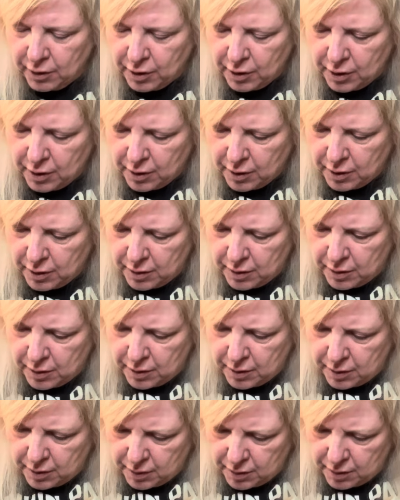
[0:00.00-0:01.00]

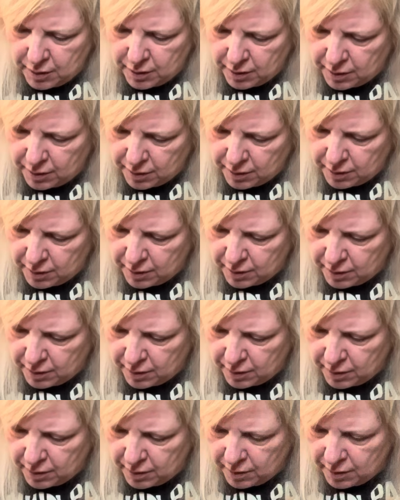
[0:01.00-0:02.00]

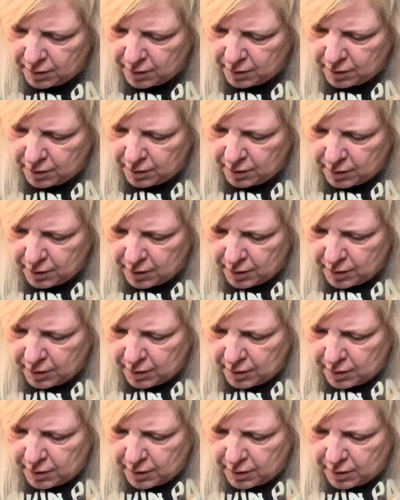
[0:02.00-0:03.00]

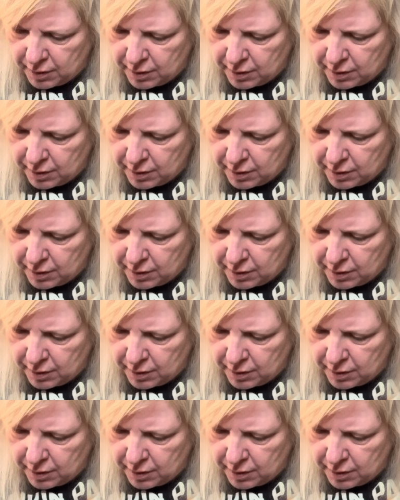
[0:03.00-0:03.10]
[no speech]